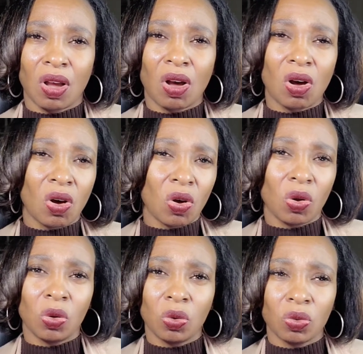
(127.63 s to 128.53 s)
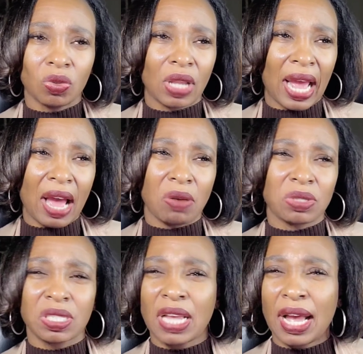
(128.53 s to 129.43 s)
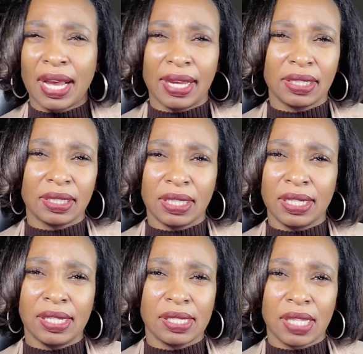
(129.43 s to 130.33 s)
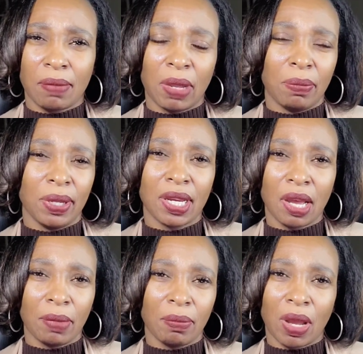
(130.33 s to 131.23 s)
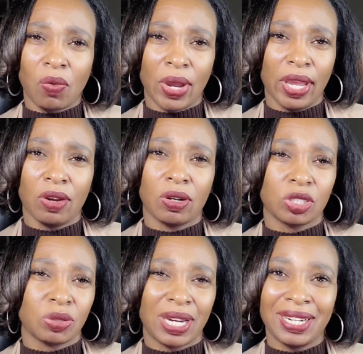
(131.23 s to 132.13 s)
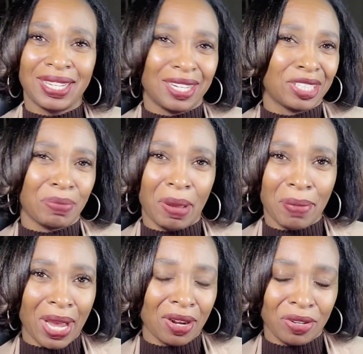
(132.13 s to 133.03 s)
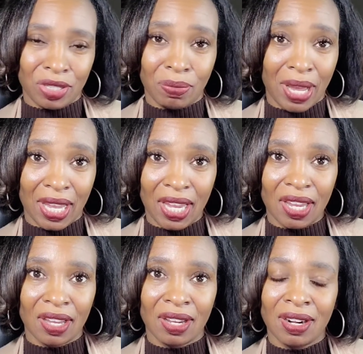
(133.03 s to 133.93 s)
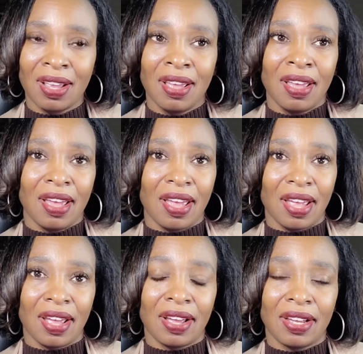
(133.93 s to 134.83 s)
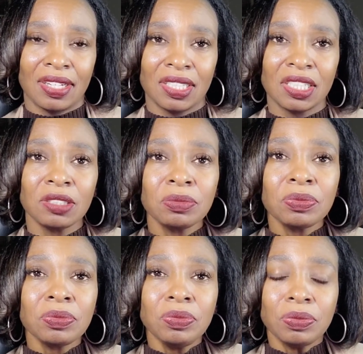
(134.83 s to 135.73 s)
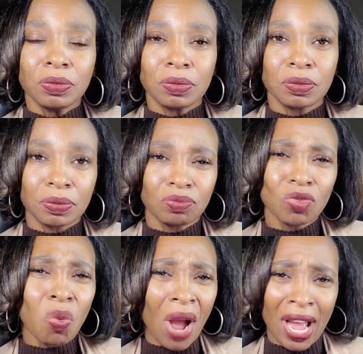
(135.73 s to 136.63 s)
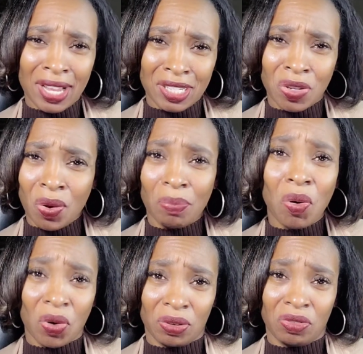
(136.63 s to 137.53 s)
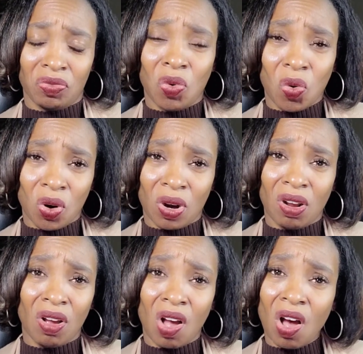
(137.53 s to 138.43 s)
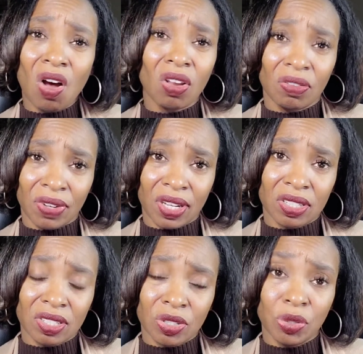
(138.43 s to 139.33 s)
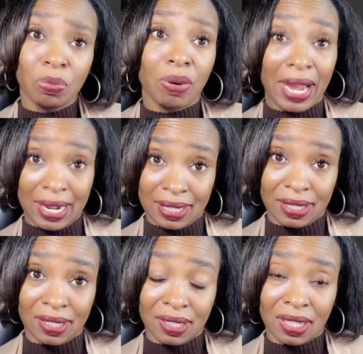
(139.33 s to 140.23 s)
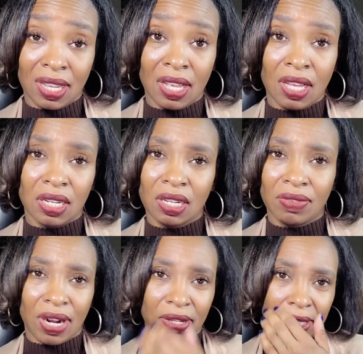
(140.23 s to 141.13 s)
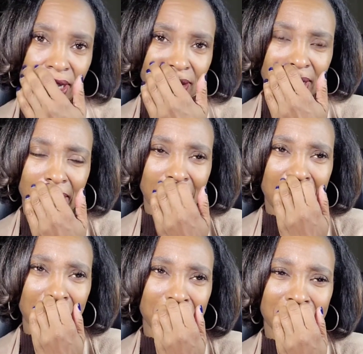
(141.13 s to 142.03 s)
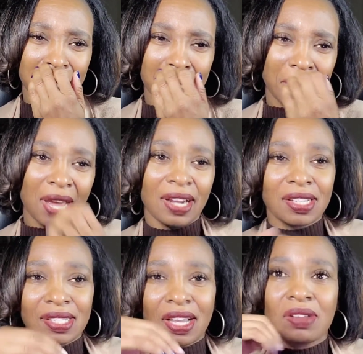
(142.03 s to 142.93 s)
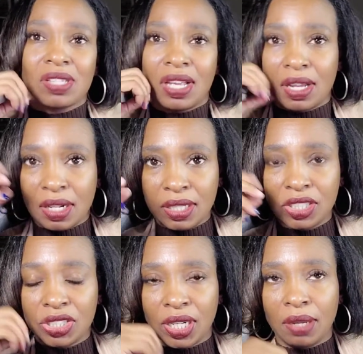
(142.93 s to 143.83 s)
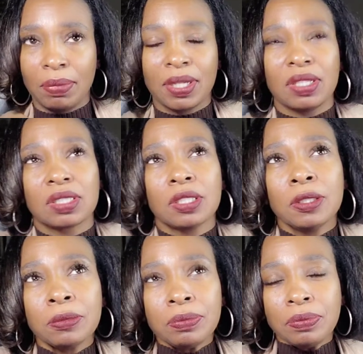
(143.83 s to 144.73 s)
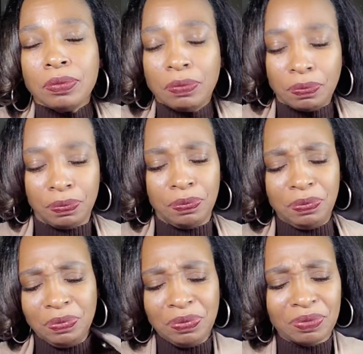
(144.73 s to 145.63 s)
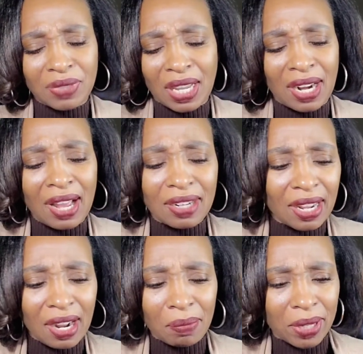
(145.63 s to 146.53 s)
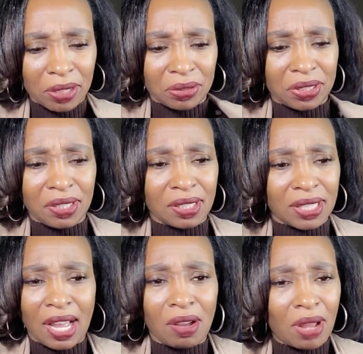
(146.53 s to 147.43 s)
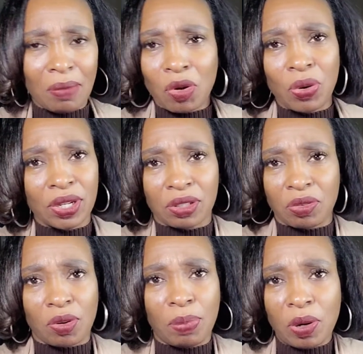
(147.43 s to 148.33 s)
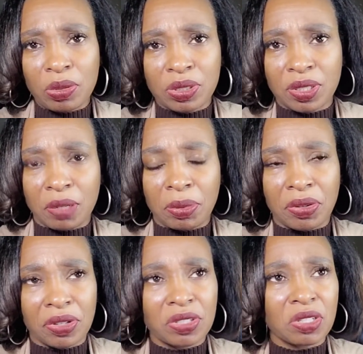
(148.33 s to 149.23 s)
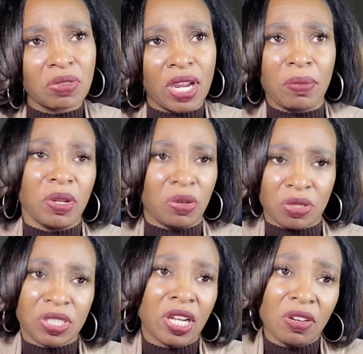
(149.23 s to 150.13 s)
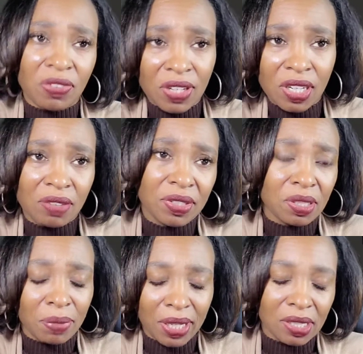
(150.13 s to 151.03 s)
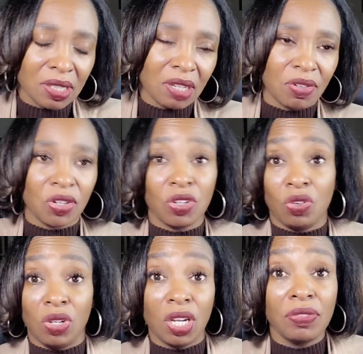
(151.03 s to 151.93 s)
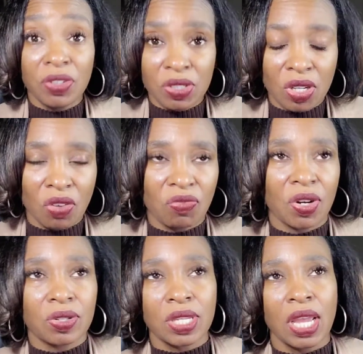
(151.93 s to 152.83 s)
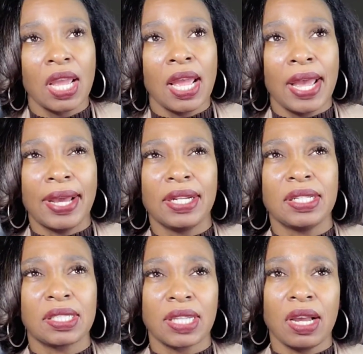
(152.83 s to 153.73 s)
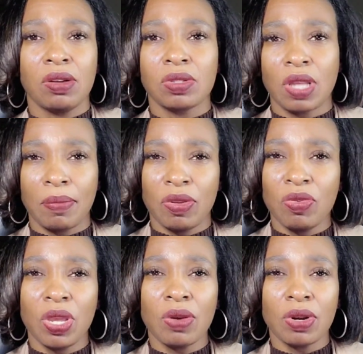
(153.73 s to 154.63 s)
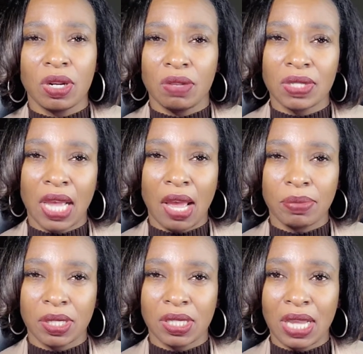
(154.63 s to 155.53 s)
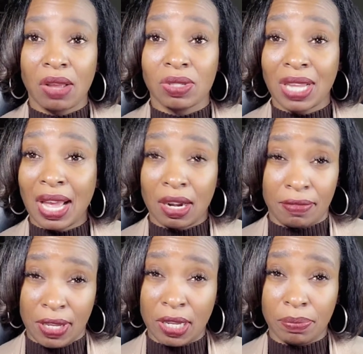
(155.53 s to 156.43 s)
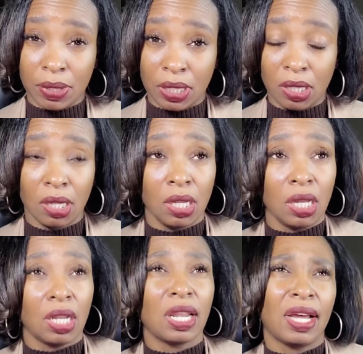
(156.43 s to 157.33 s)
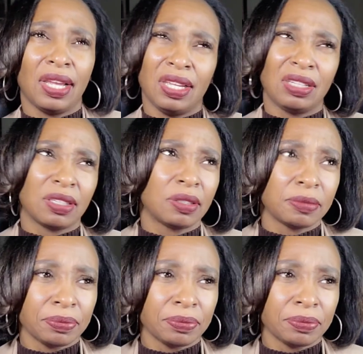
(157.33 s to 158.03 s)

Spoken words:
all outside things that may be coming my way or trying to get into my mind or into my head, and why it's so important for all of us to practice loving ourselves. And it kind of sounds like a cliche because And I'm guilty because I'm quick to throw a post up on Instagram, you know, self-love is the best love, or, you know, love yourself first. And it sounds, I mean, you hear it enough times, it sounds kind of empty. Like,